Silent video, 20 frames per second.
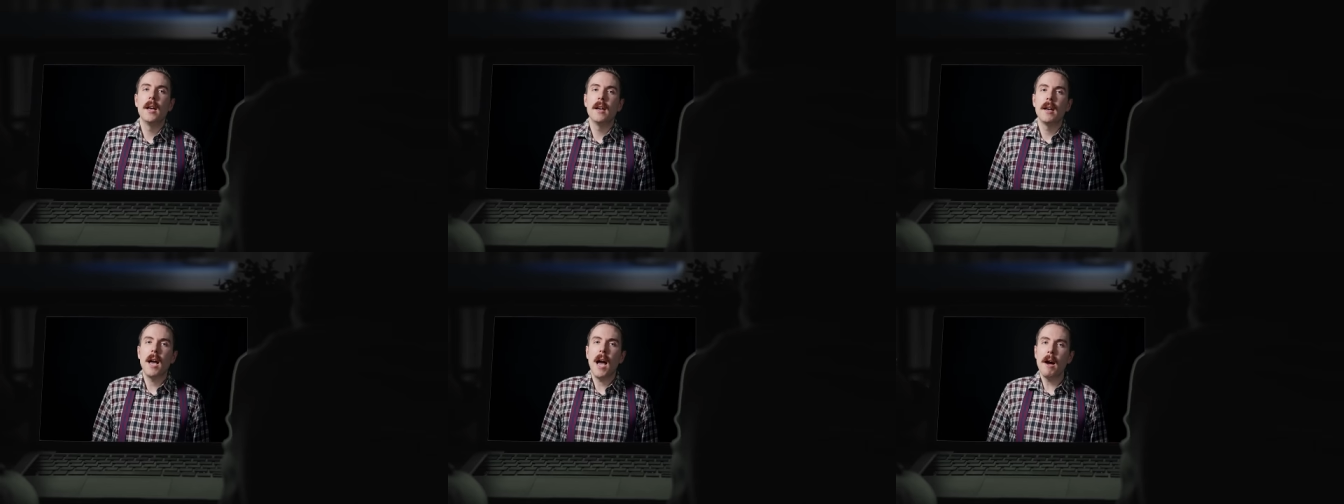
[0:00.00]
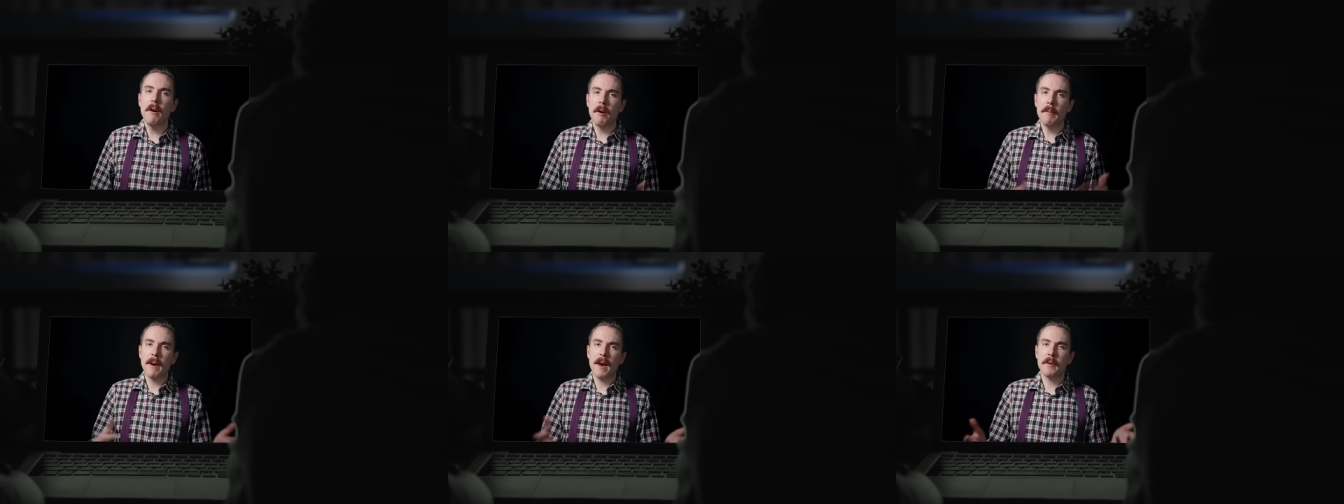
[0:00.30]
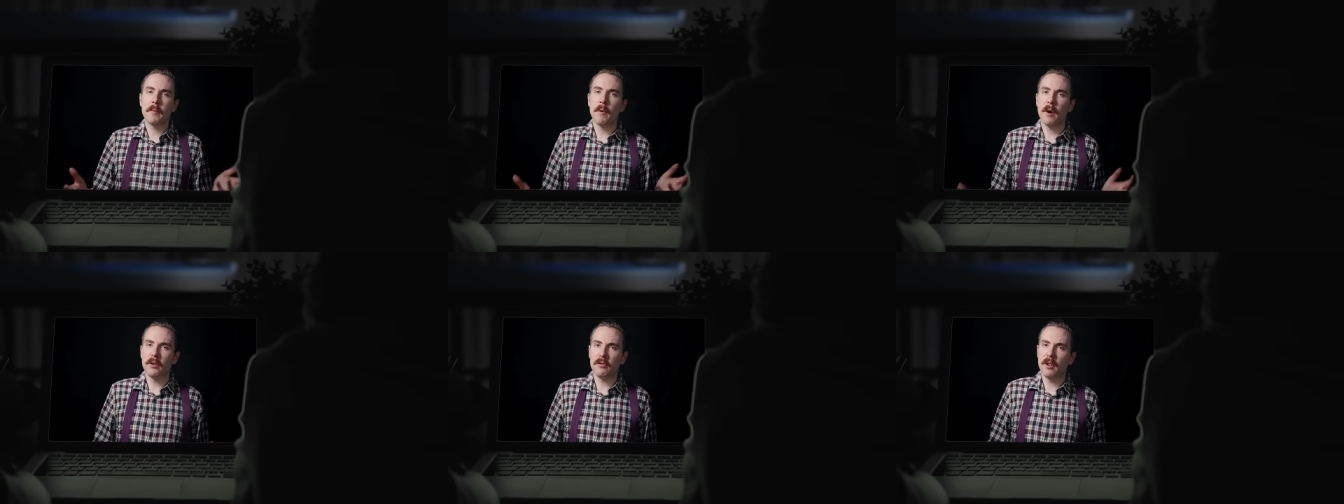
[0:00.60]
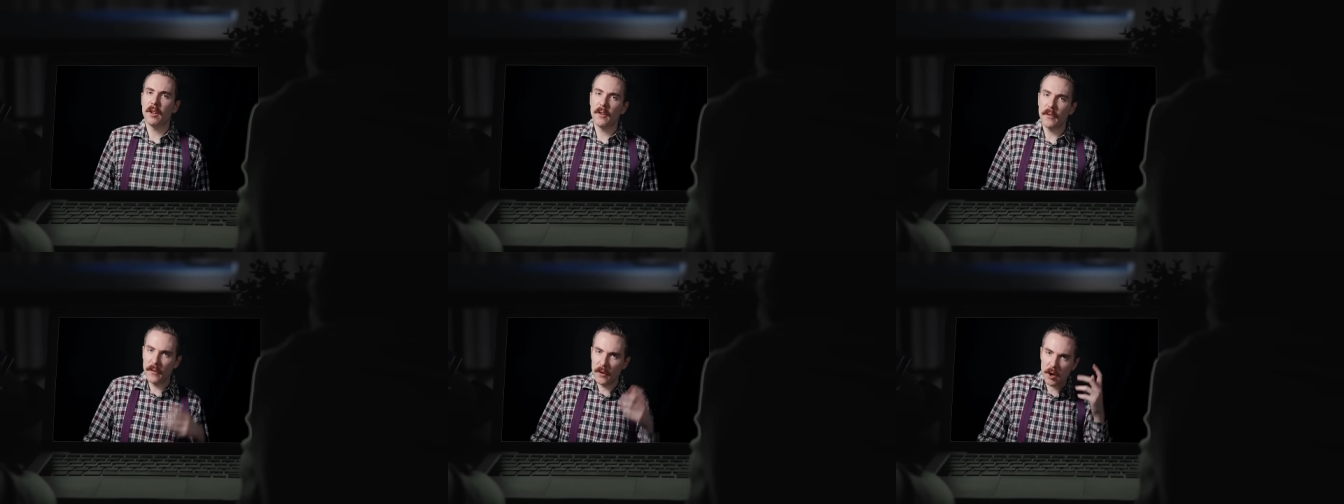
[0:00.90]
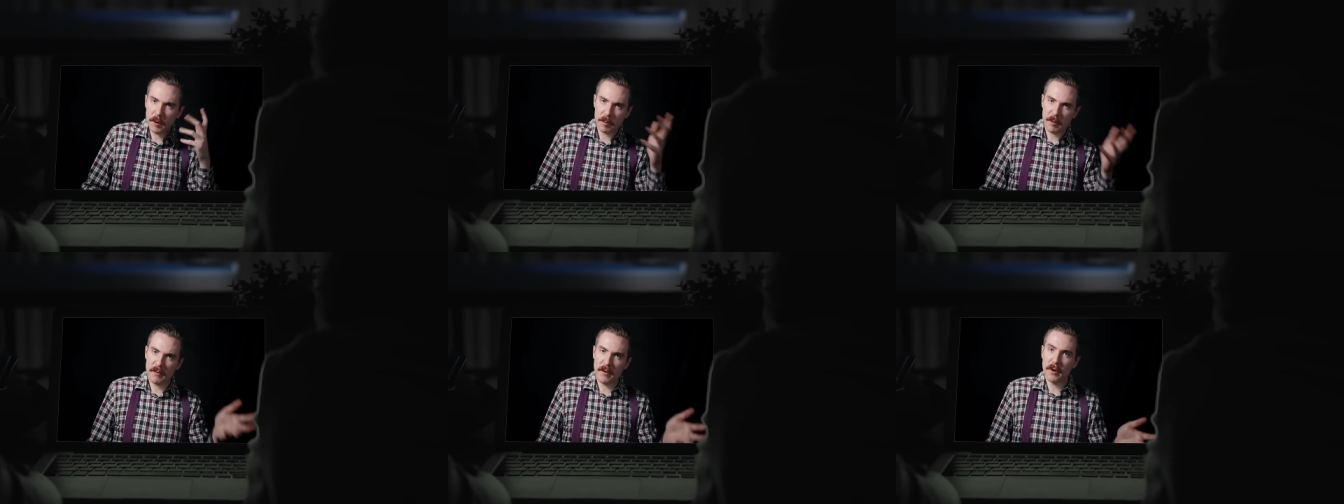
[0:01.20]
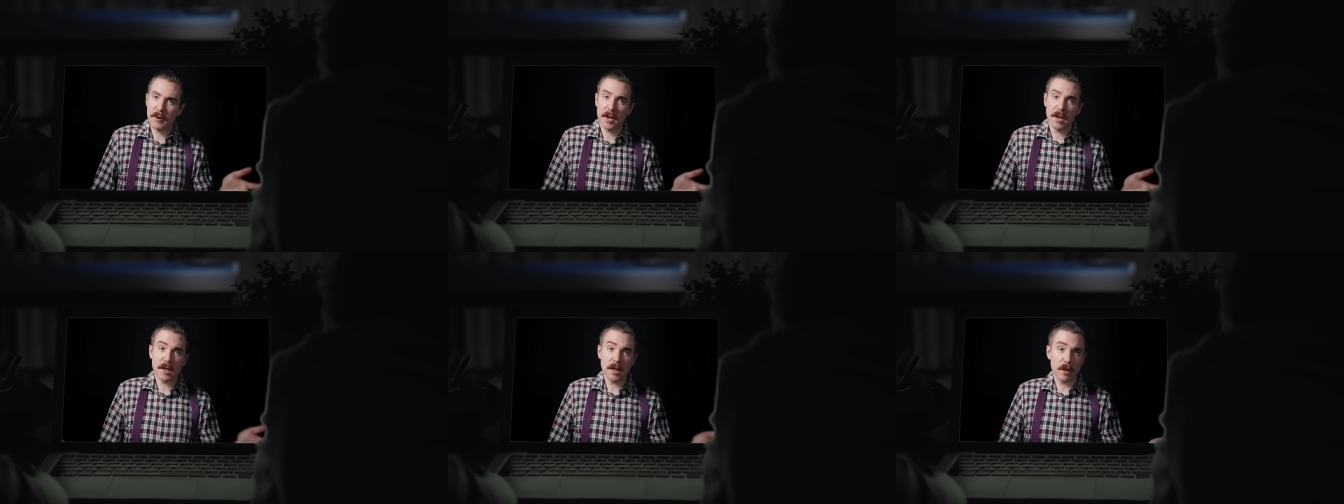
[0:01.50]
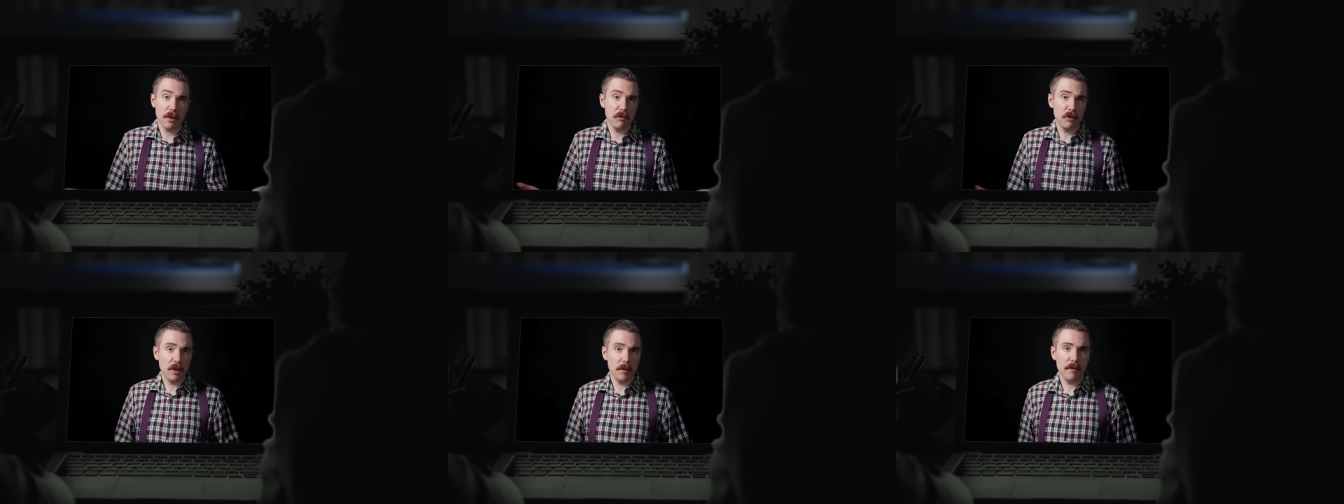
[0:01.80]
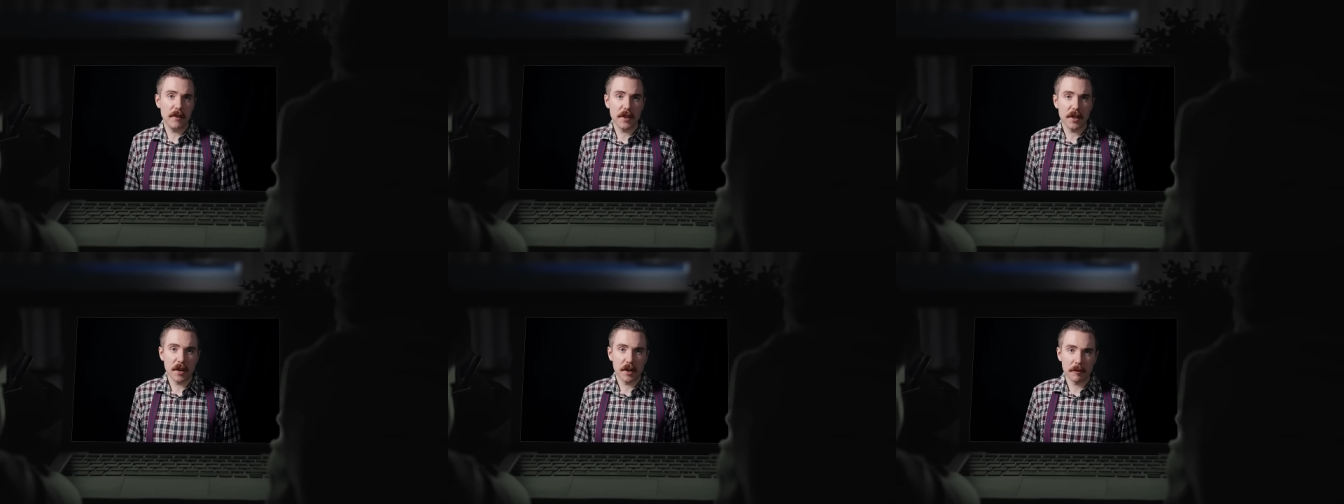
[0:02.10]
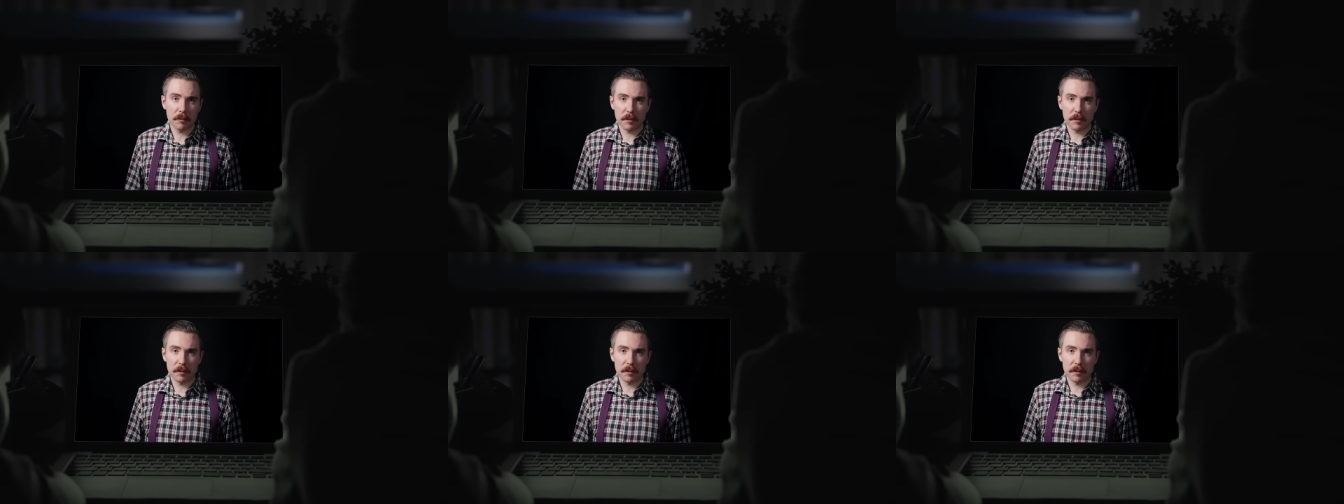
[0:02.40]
How about watching thought-provoking YouTube videos